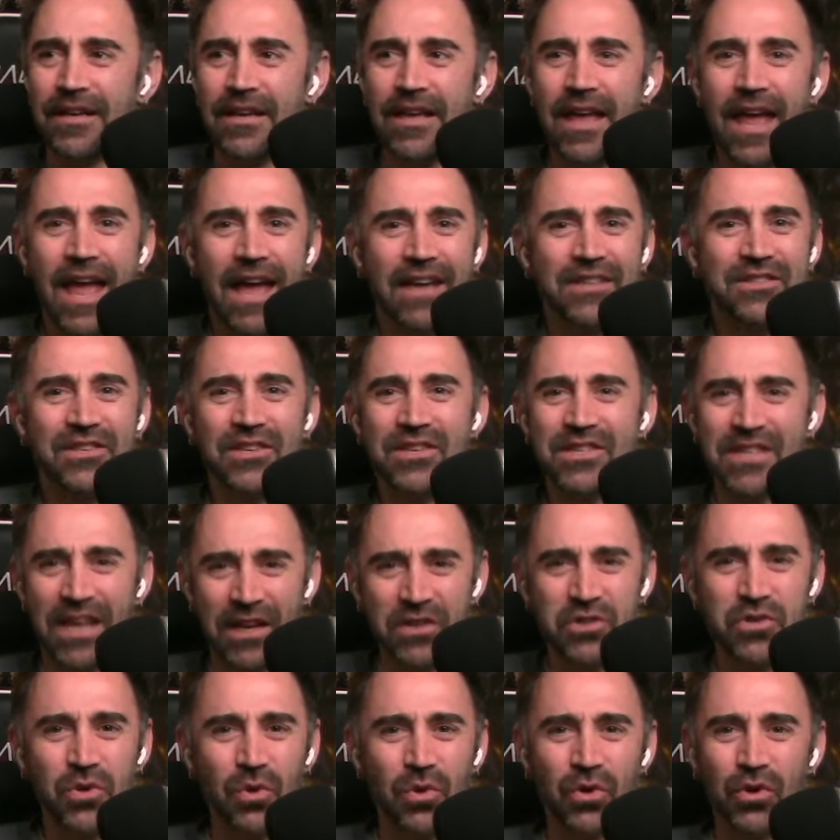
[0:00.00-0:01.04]

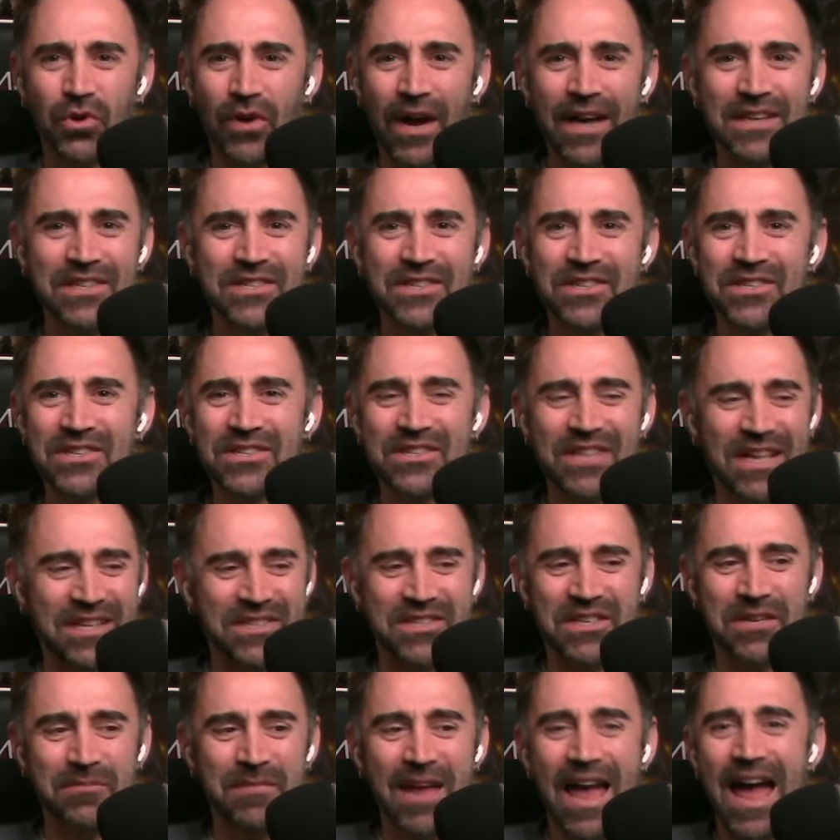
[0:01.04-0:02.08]
existential crises that
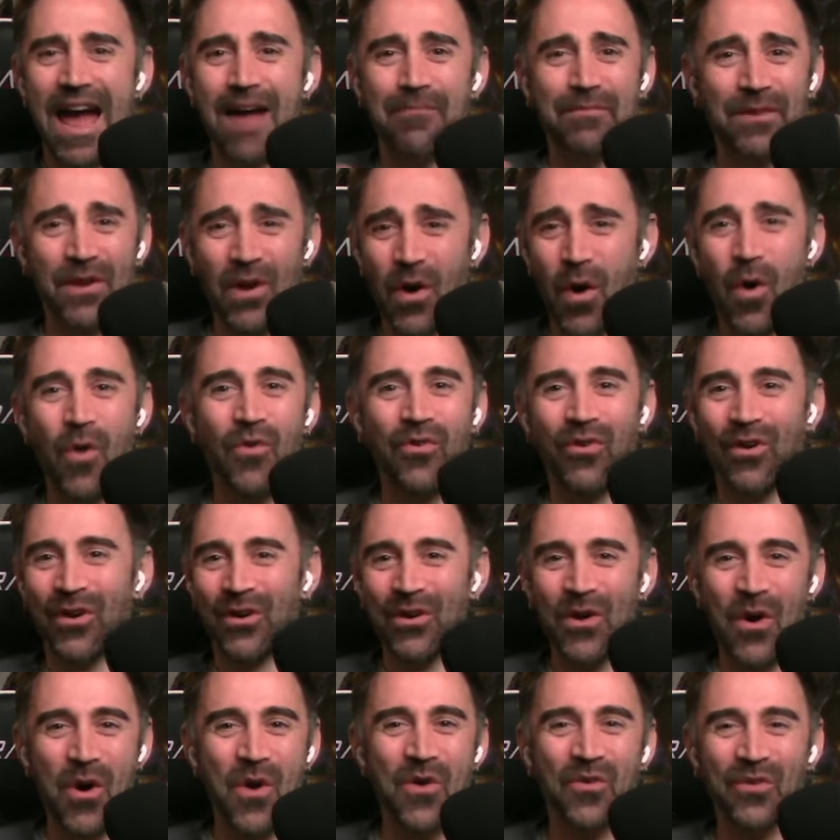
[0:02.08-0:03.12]
seem to happen over and
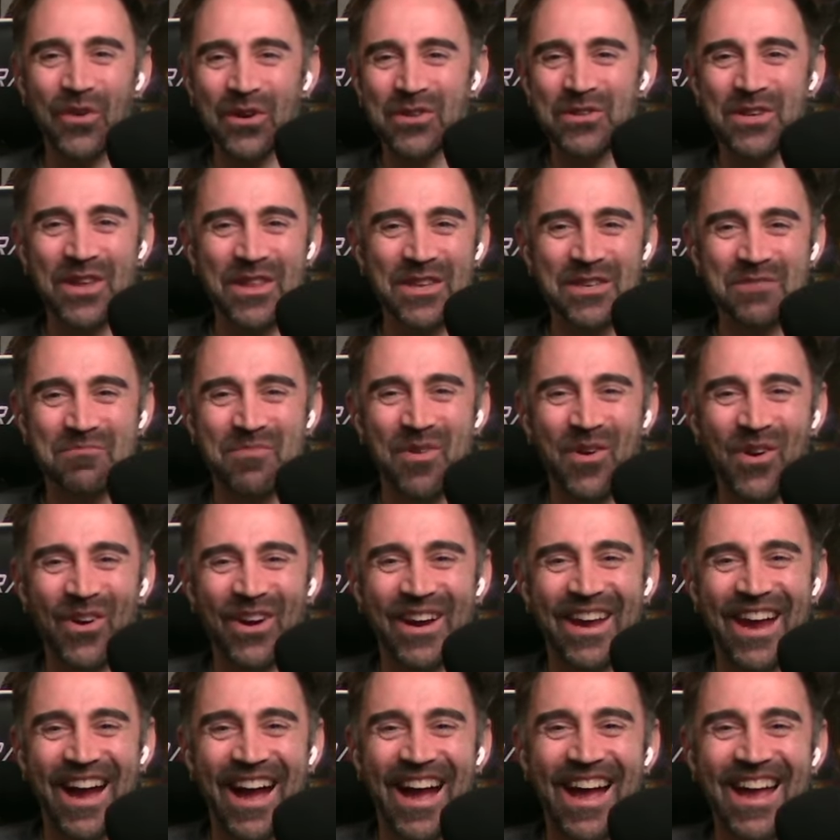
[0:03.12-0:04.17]
over to this poor
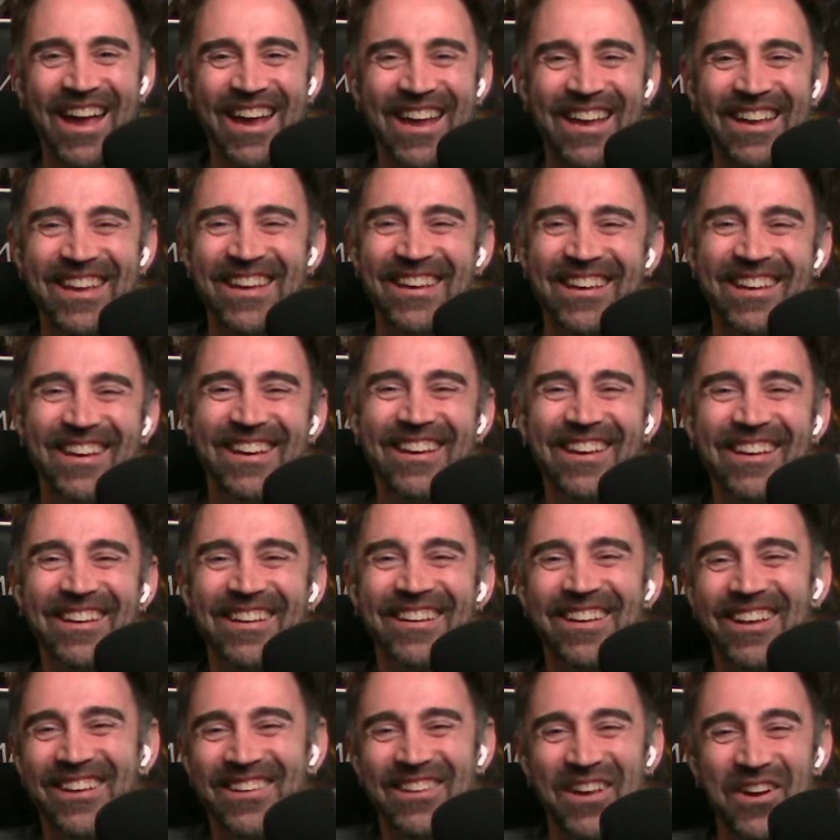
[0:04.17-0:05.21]
guy.
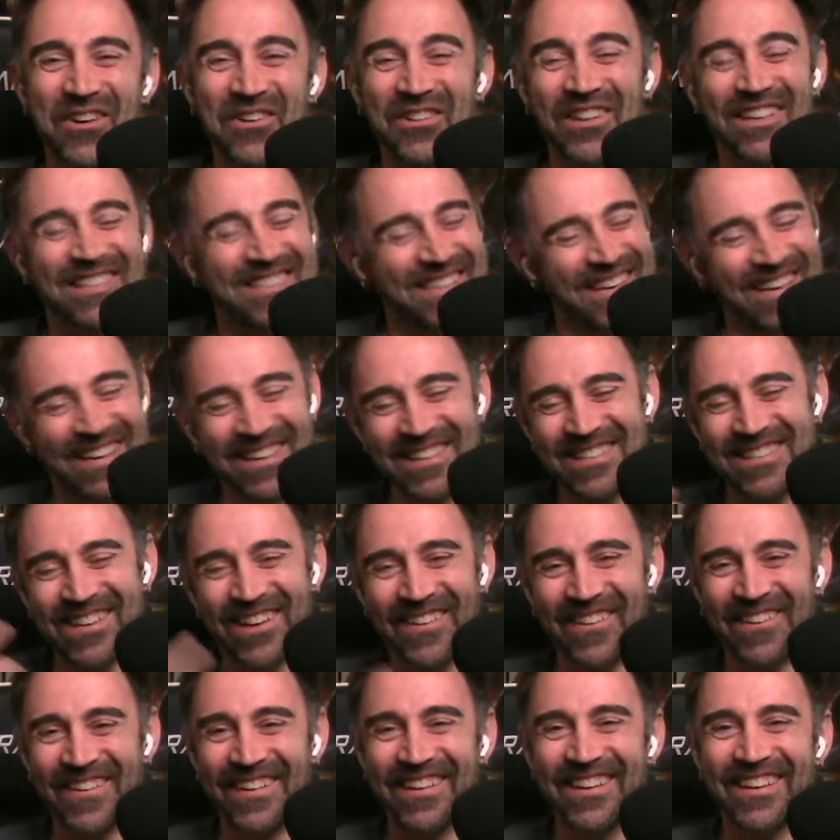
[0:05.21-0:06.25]
Yeah. So let's get
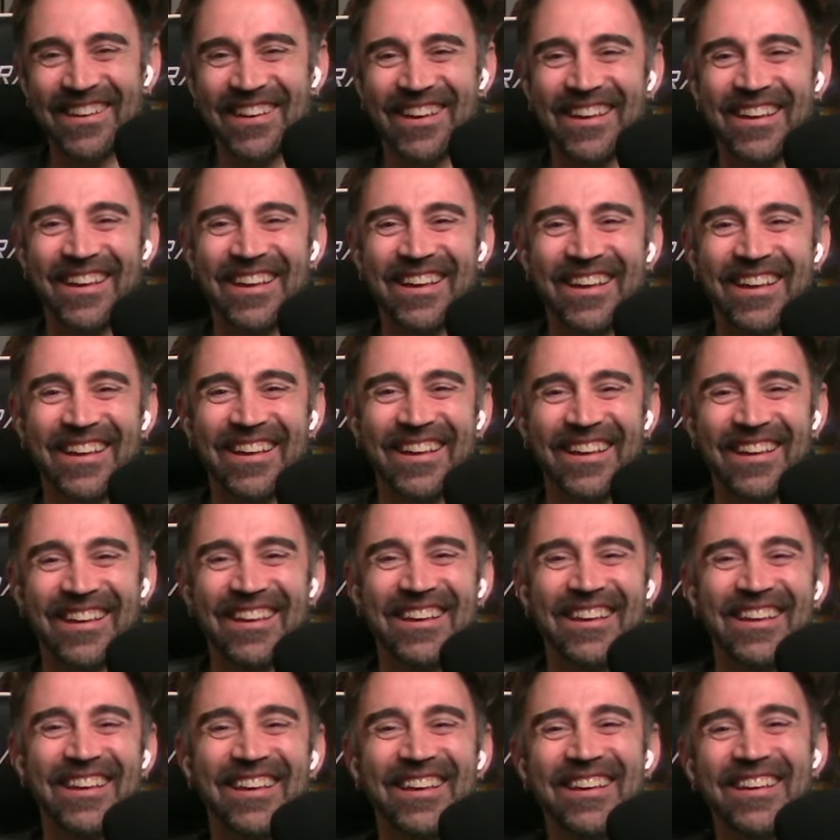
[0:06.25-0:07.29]
into it. Yeah.
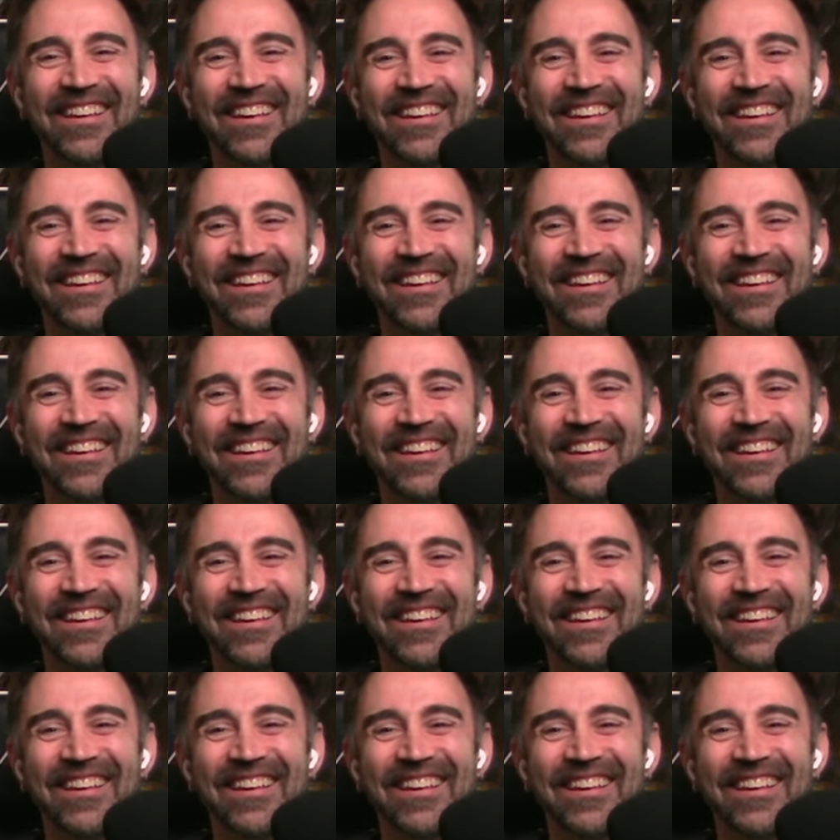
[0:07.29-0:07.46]
Well, I mean, there's